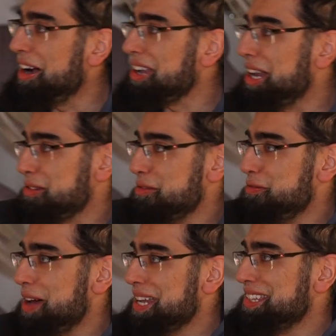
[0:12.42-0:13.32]
I'm kind of
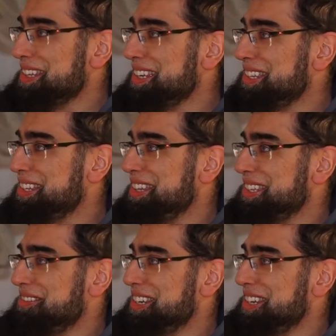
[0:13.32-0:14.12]
confined to this